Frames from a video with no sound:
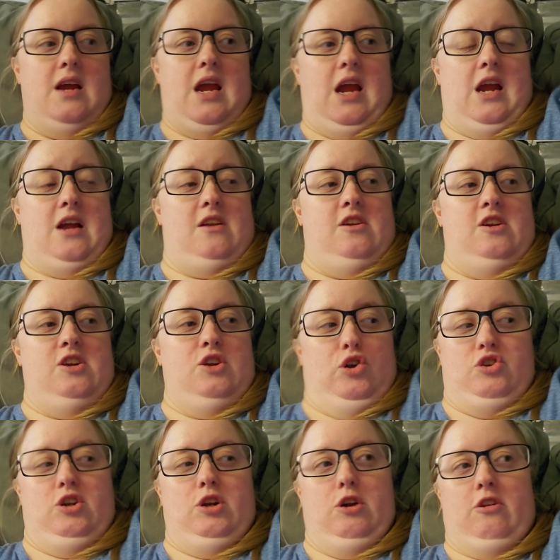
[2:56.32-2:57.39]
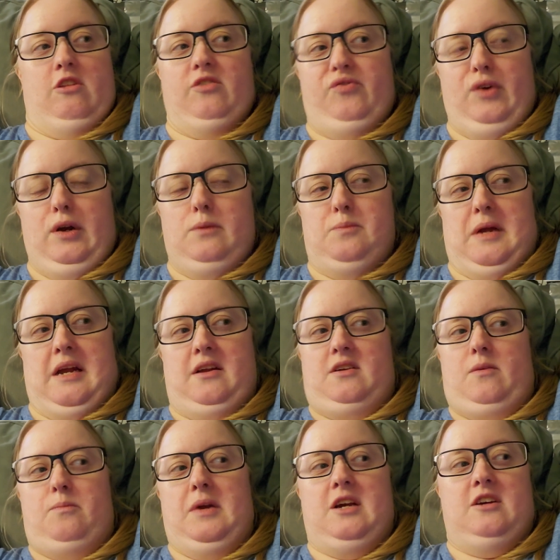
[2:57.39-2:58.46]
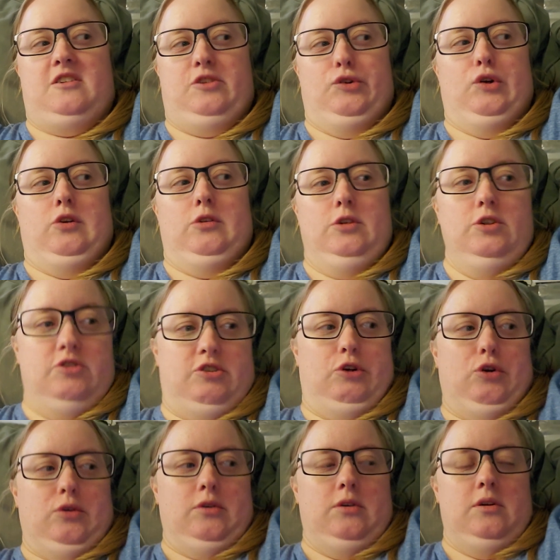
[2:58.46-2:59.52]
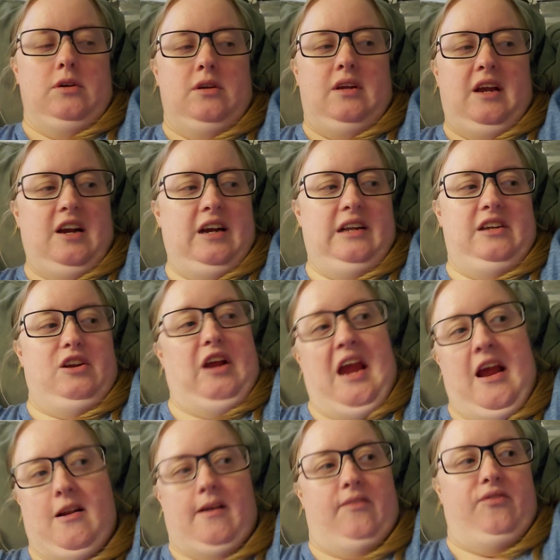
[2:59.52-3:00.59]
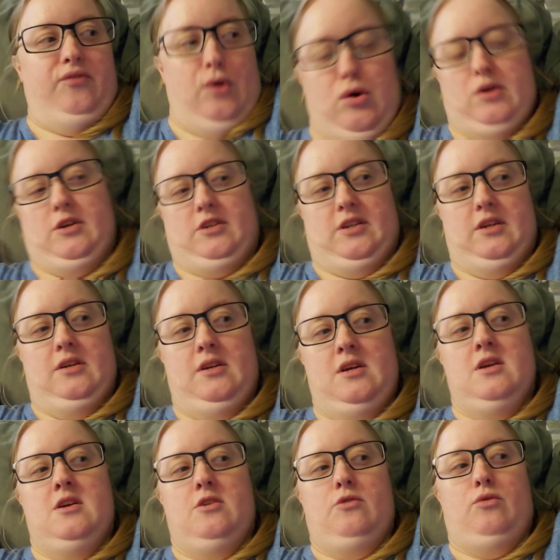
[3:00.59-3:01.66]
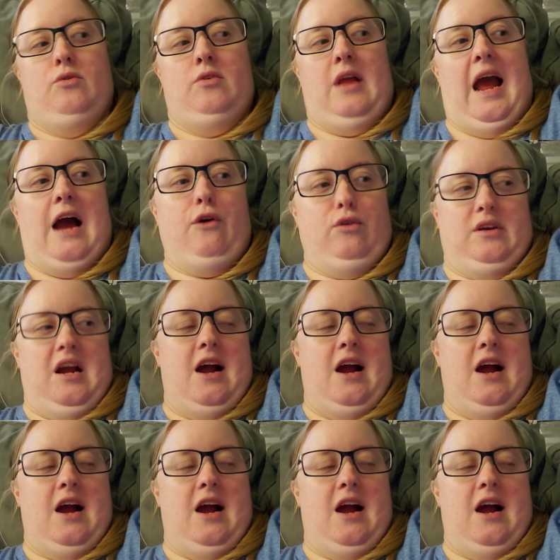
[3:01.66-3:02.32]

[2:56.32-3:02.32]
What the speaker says: And you should go to the food bank because you're a loser and you can't afford our